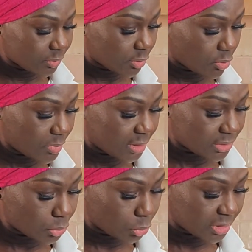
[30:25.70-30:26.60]
Toby
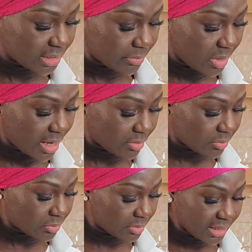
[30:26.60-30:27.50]
is talking
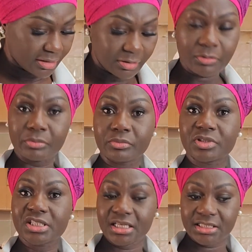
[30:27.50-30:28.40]
about
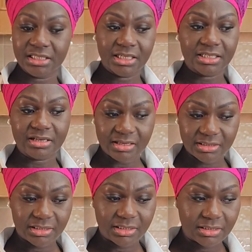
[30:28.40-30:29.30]
chasing the
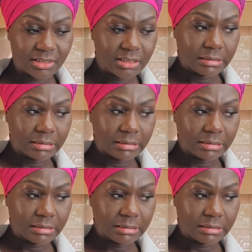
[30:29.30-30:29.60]
chances.